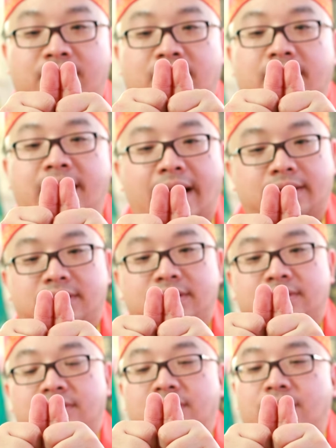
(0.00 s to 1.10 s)
connect,
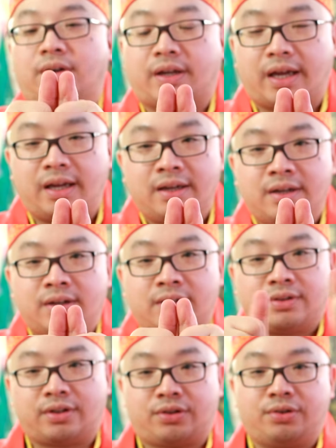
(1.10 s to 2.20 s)
okay?
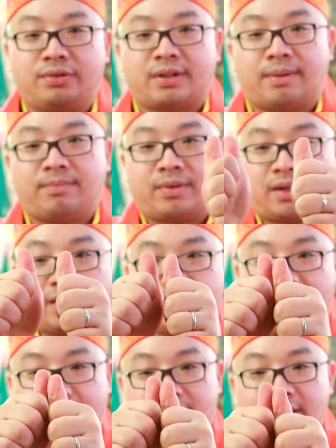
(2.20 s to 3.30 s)
The two thumbs
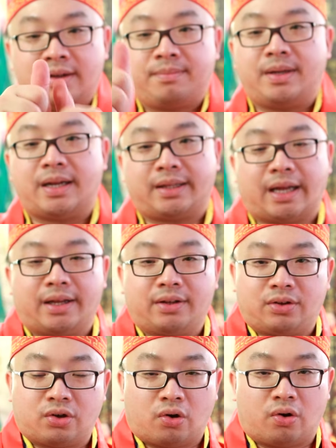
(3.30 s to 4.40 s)
connect, meaning that
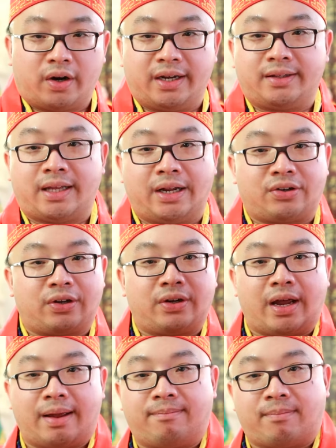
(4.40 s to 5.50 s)
your intention
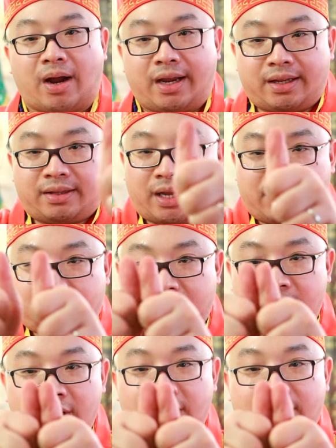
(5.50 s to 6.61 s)
and my
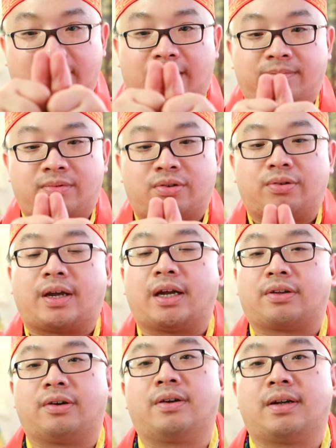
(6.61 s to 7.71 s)
intention come
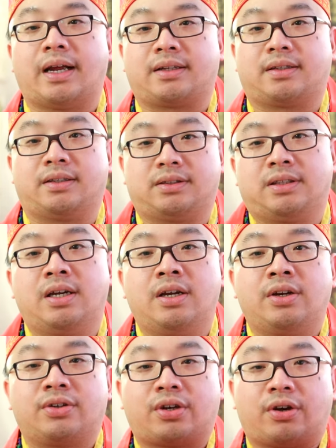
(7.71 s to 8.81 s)
together like this.
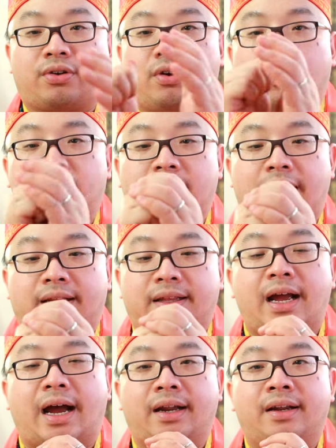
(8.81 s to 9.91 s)
So you hold it like
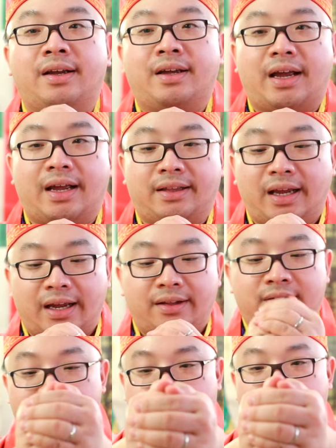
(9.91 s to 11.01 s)
that, and
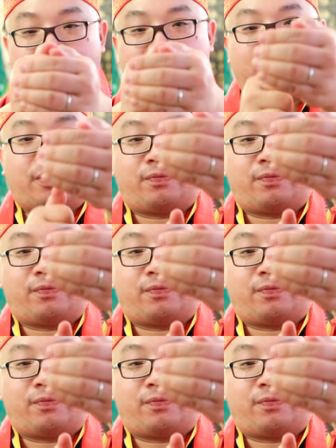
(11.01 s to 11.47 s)
then make sure your